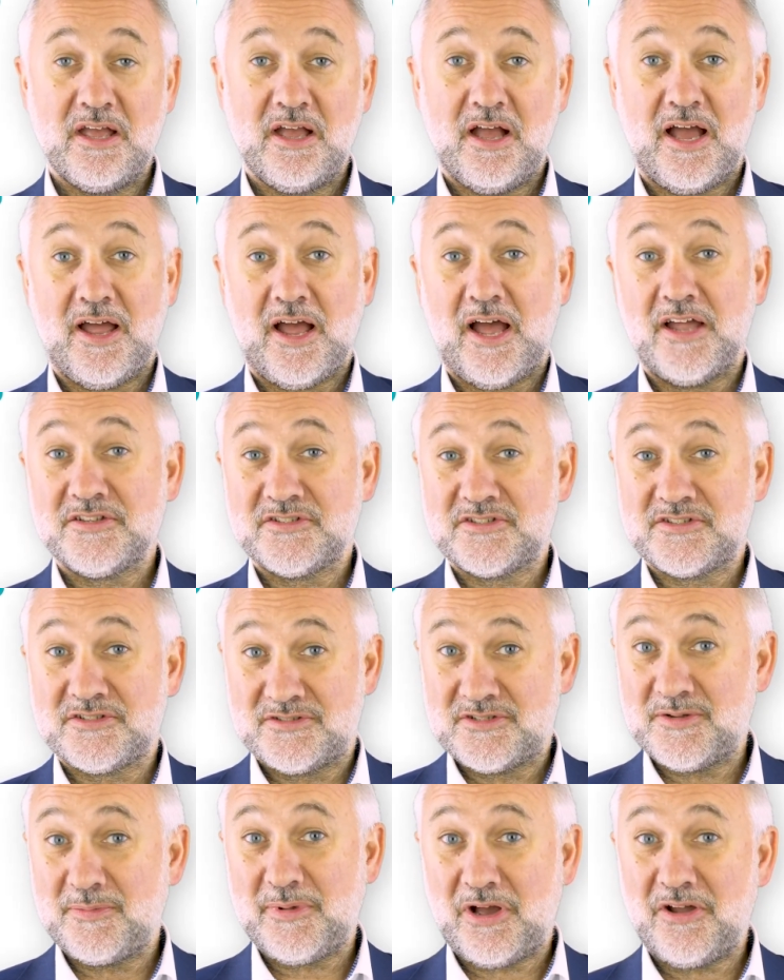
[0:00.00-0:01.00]
and
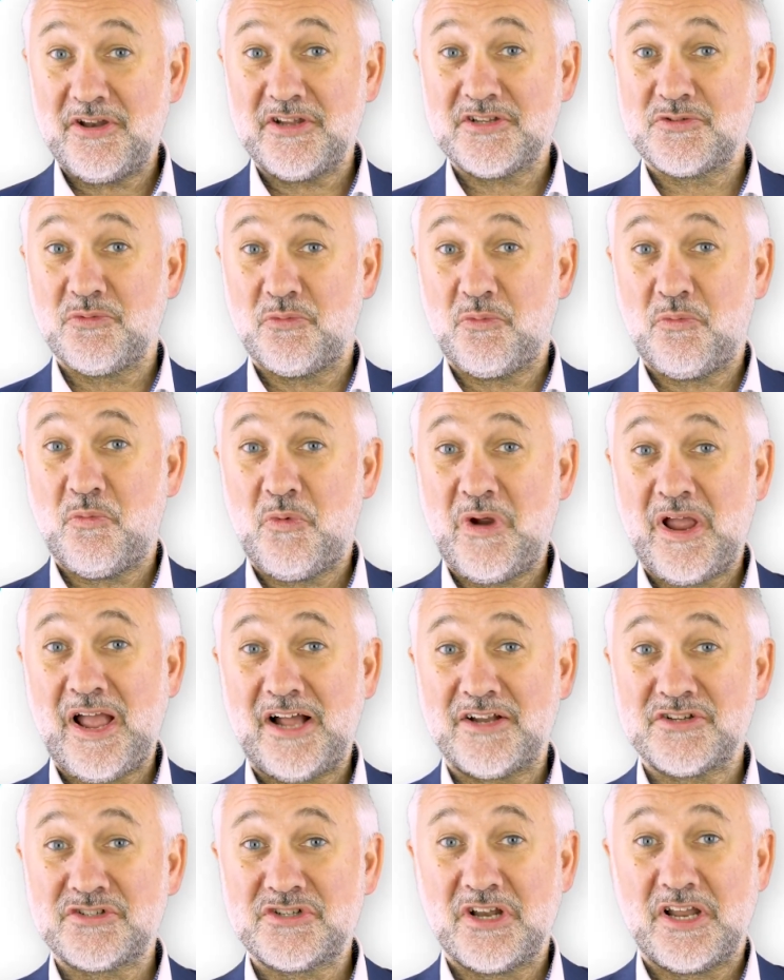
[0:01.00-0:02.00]
to be honest, we
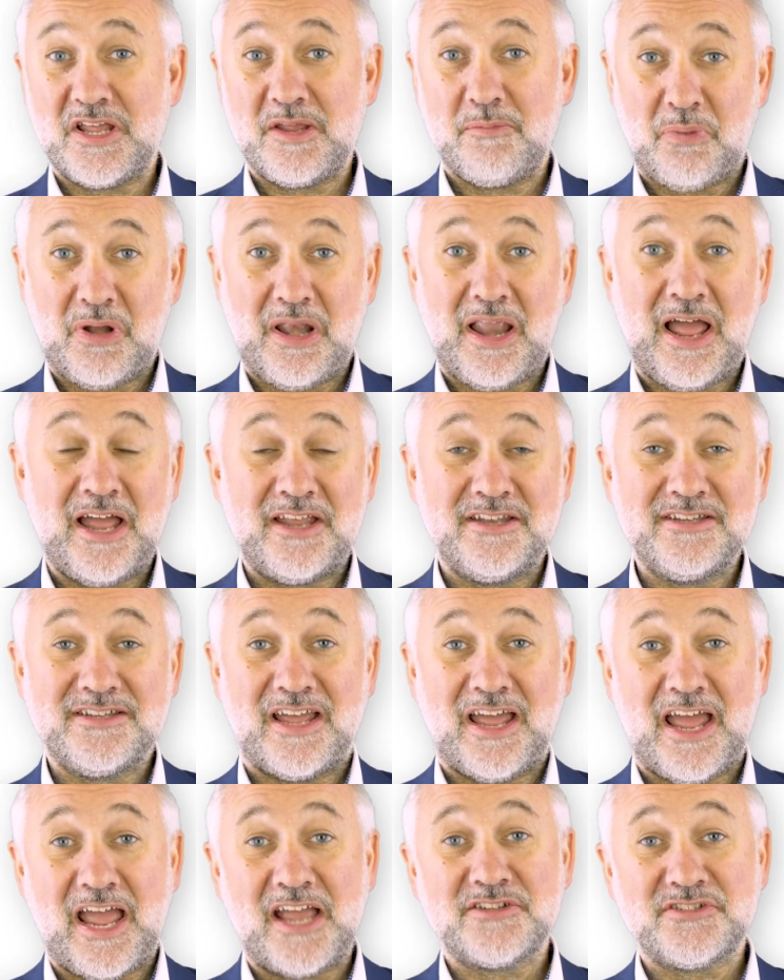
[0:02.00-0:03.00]
actually planned,
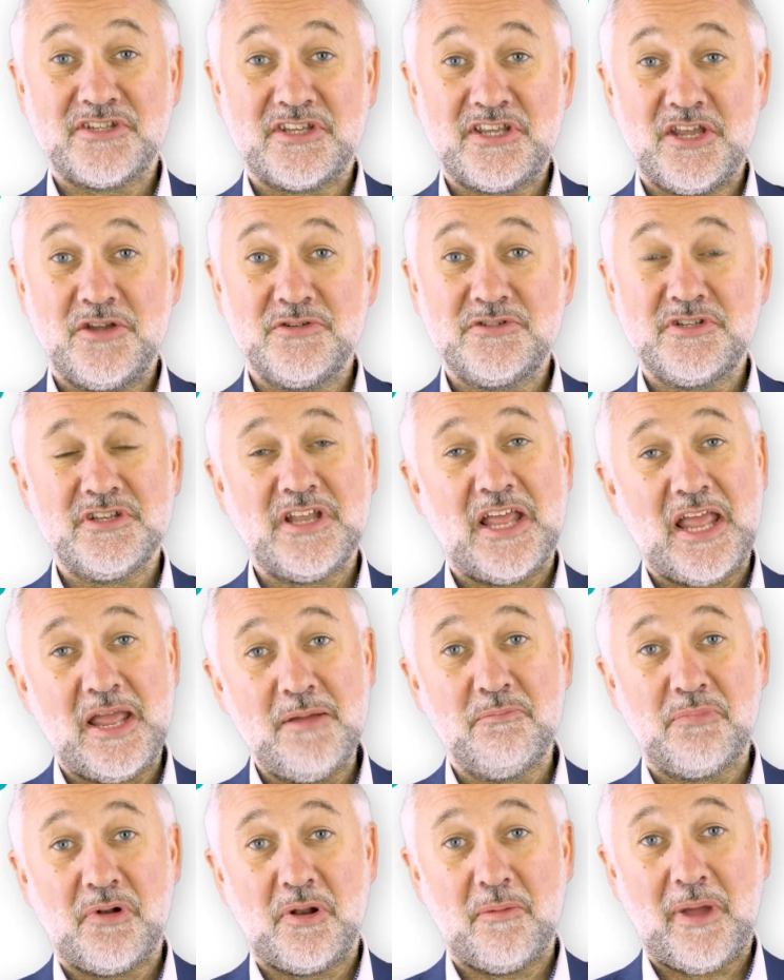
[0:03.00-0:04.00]
executed,
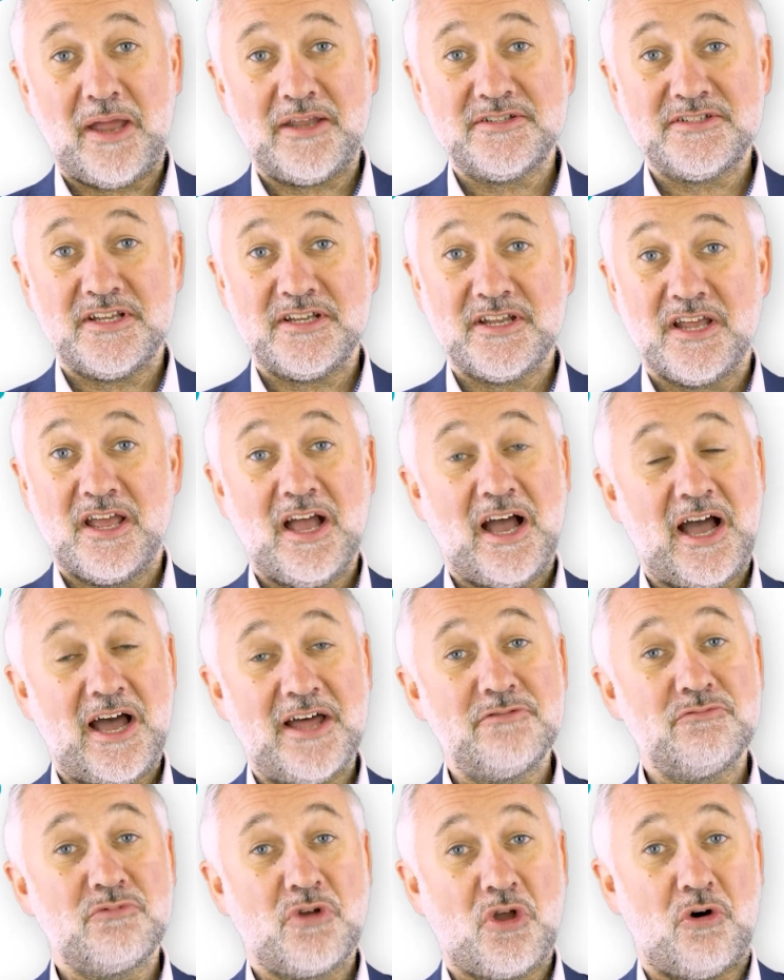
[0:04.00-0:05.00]
implemented
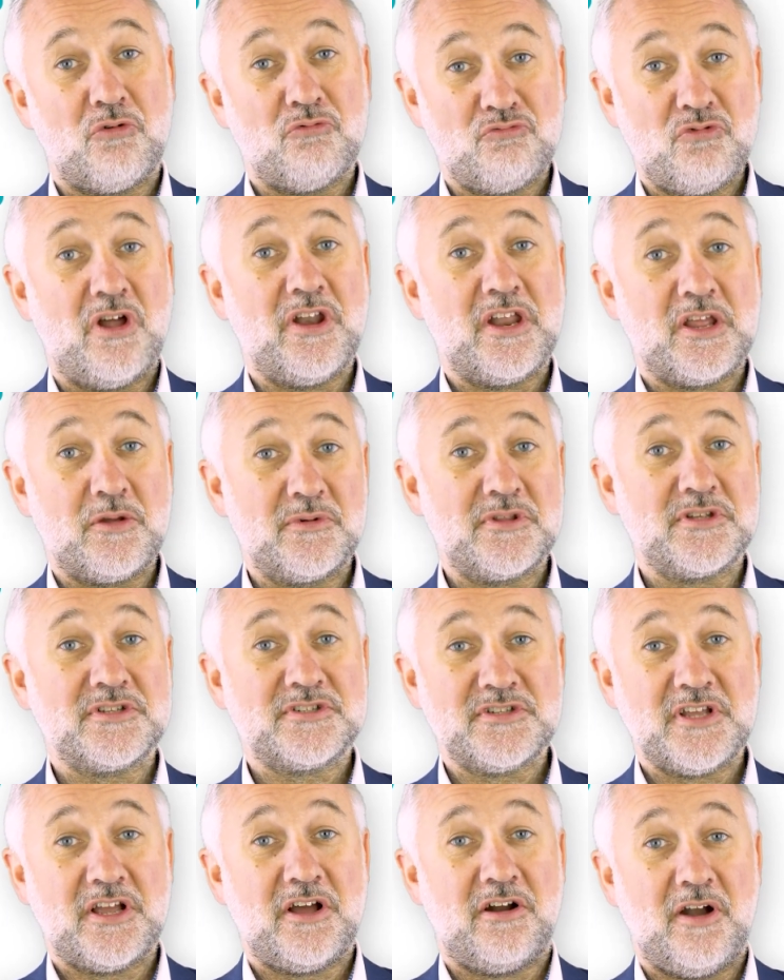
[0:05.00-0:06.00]
and got running with a
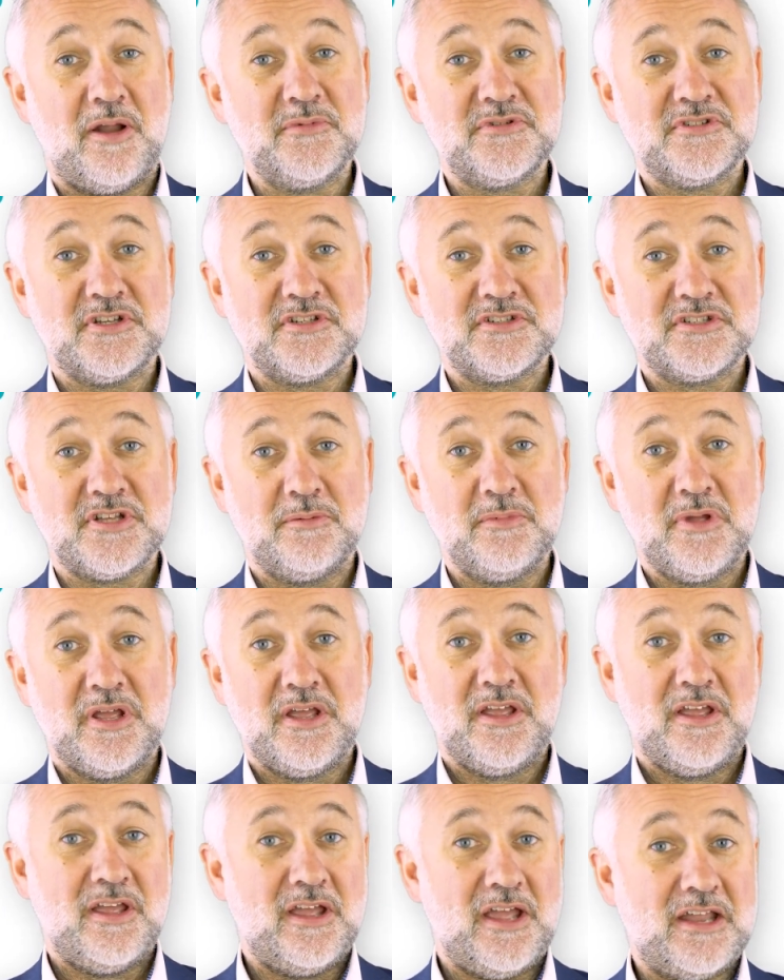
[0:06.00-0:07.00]
CRM system
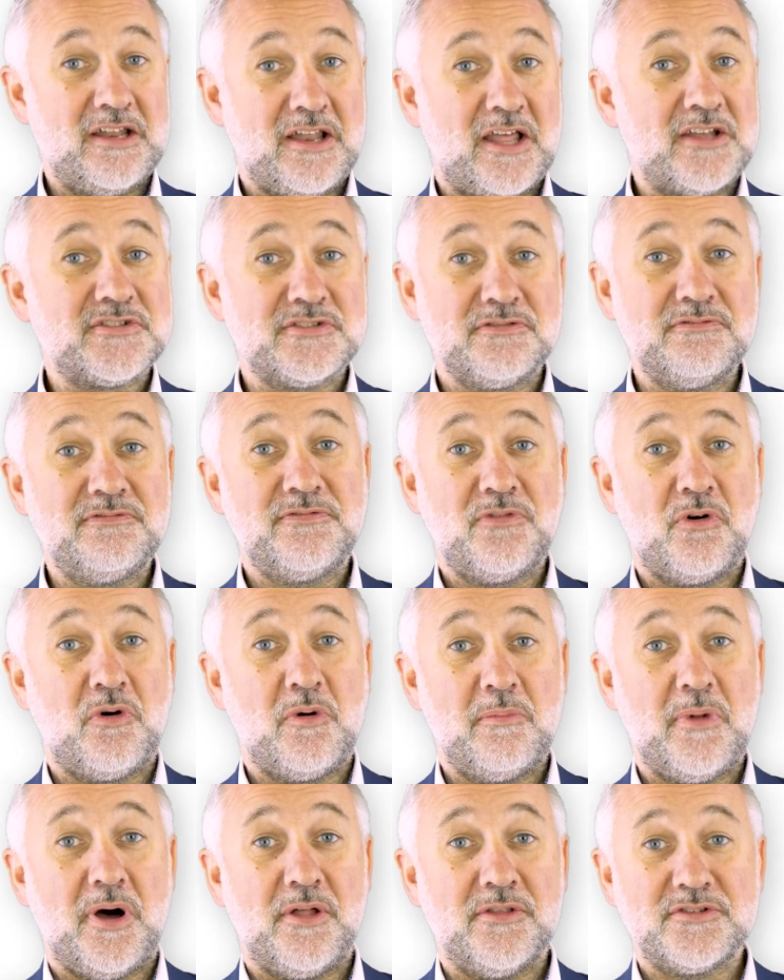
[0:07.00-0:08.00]
in less than 4
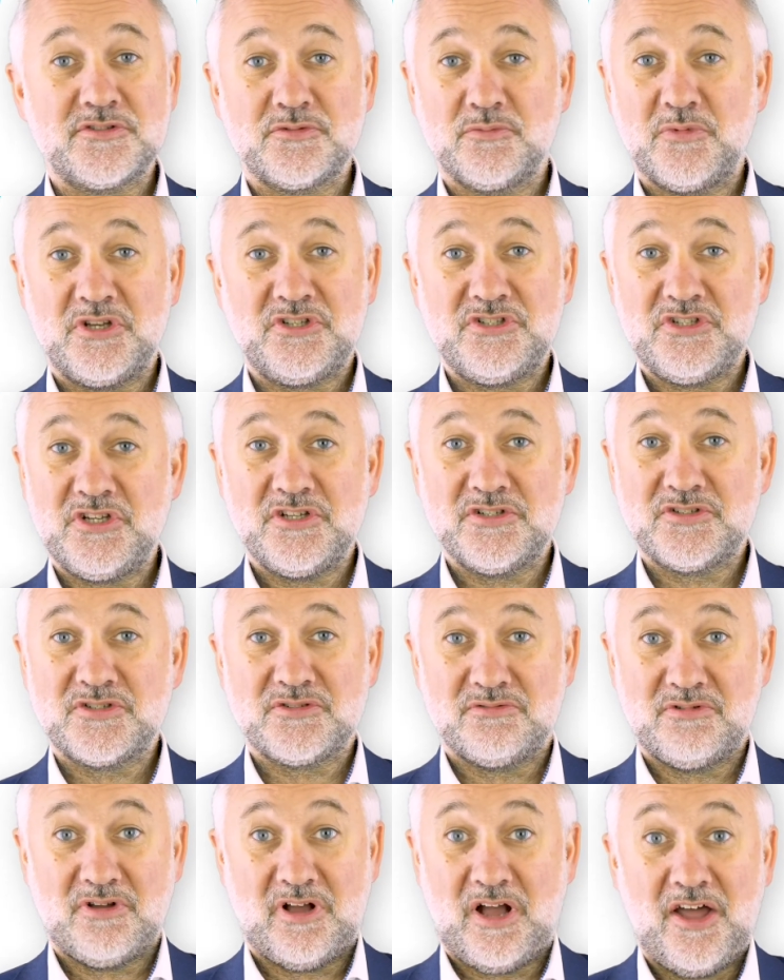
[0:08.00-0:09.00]
months, which is
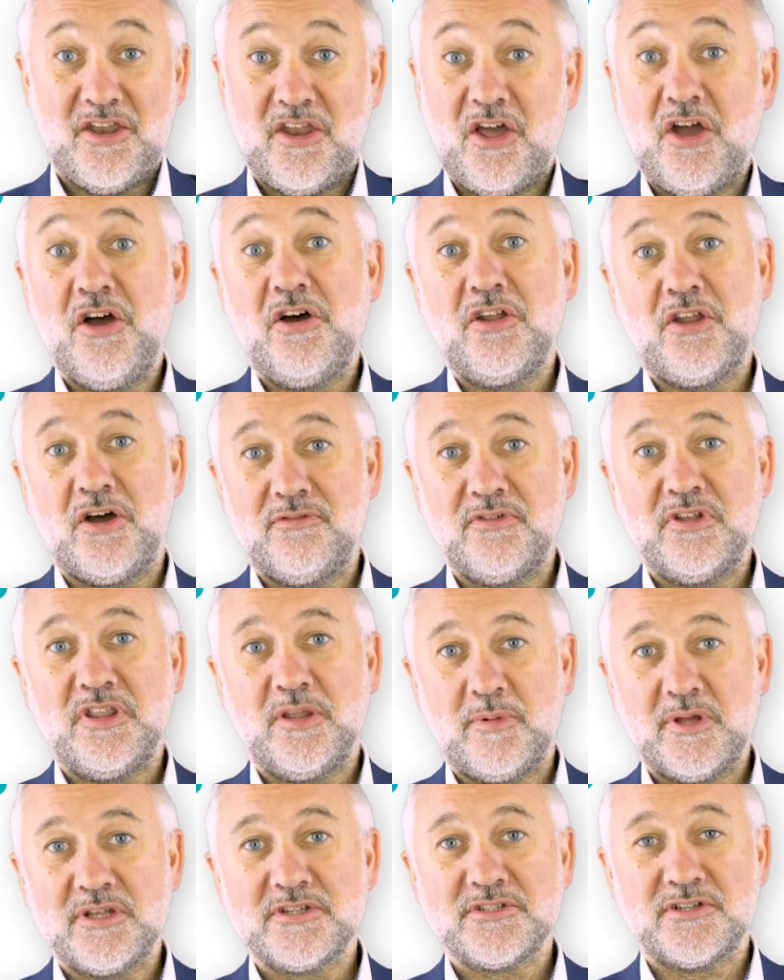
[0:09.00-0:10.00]
unheard of in
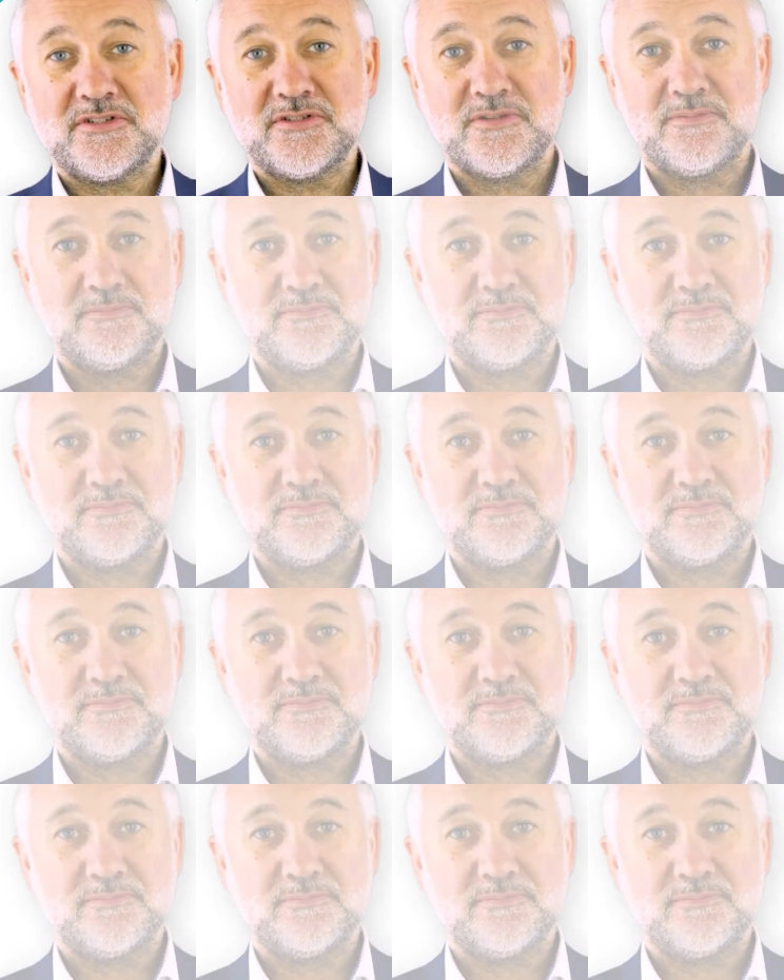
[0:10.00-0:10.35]
the business.